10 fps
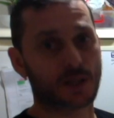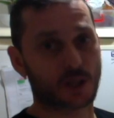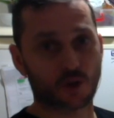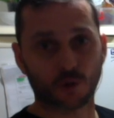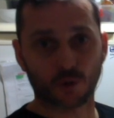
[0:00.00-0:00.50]
it
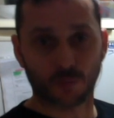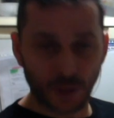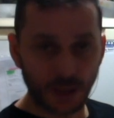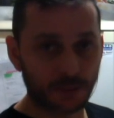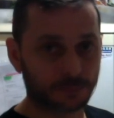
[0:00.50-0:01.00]
should
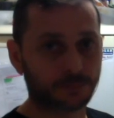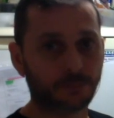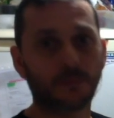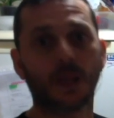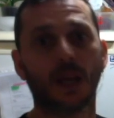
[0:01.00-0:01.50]
be,
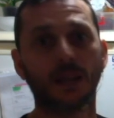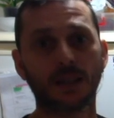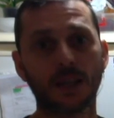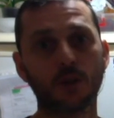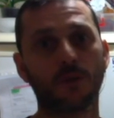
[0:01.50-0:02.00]
And
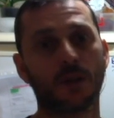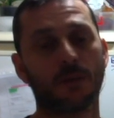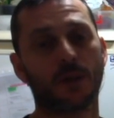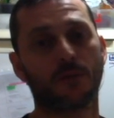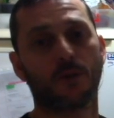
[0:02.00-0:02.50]
thank you very
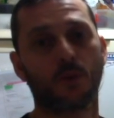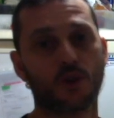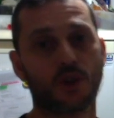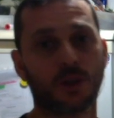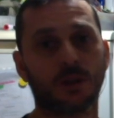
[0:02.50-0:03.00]
much for
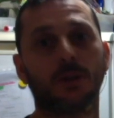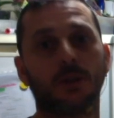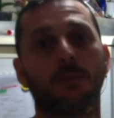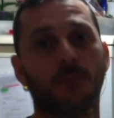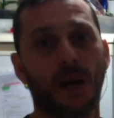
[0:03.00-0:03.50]
watching.
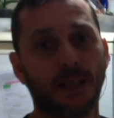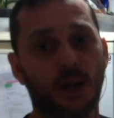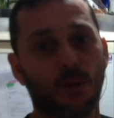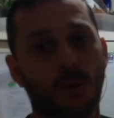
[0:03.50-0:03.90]
Bye now. Bye